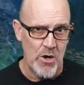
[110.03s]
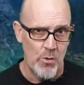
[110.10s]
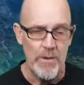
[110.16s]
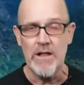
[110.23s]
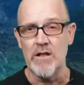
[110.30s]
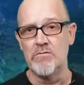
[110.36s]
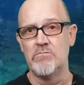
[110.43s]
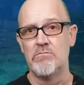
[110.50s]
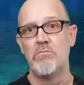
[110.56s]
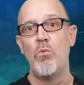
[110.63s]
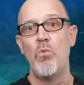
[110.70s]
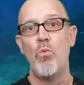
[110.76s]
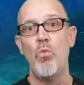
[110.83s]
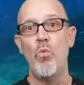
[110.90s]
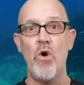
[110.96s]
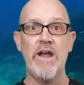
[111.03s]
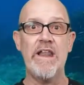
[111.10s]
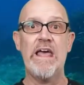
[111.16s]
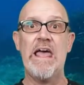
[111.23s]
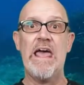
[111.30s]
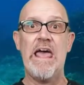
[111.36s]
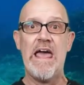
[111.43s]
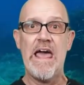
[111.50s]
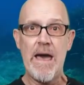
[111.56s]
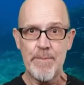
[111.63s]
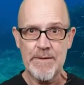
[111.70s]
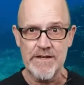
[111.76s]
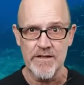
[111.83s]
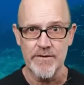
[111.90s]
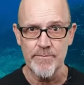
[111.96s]
Well, what
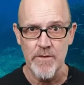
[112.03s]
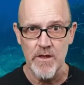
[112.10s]
happened?